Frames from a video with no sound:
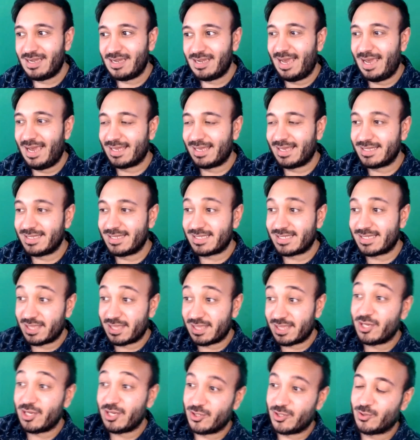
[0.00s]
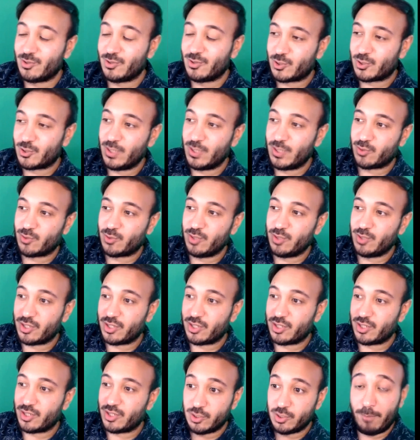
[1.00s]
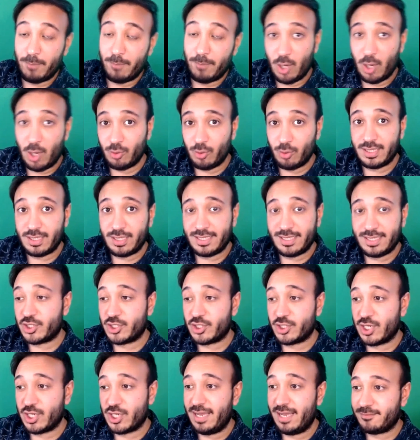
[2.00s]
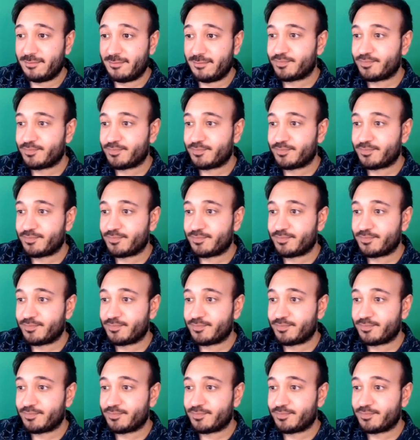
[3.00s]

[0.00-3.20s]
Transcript: And there's a thing you can do on Twitch where you can do a poll in the chat.